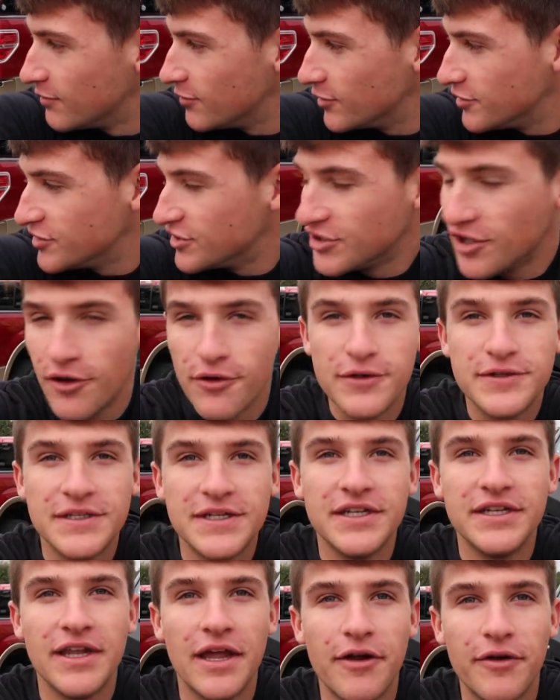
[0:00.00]
They're just
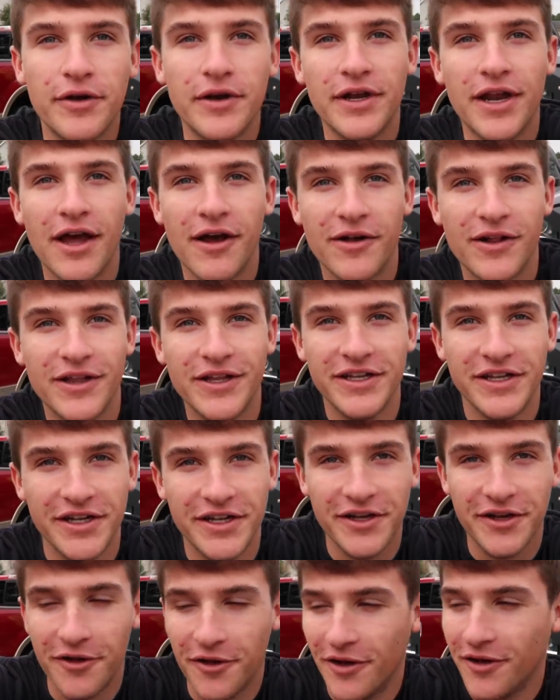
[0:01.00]
hosing it down right now, cleaning
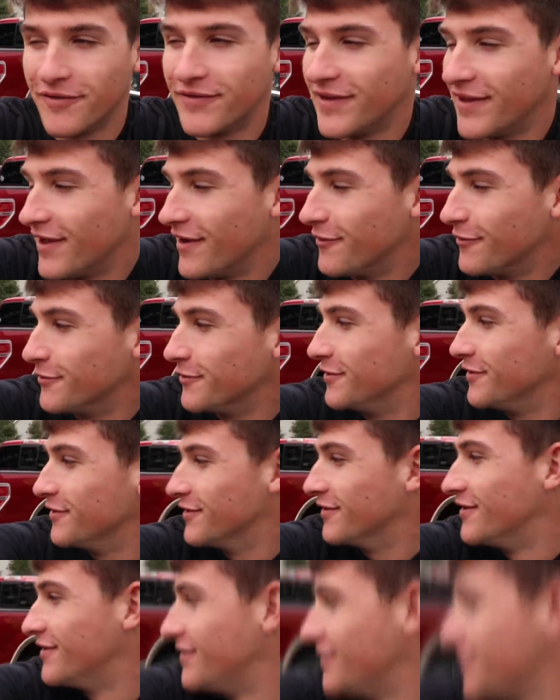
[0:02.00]
it off and that whole deal.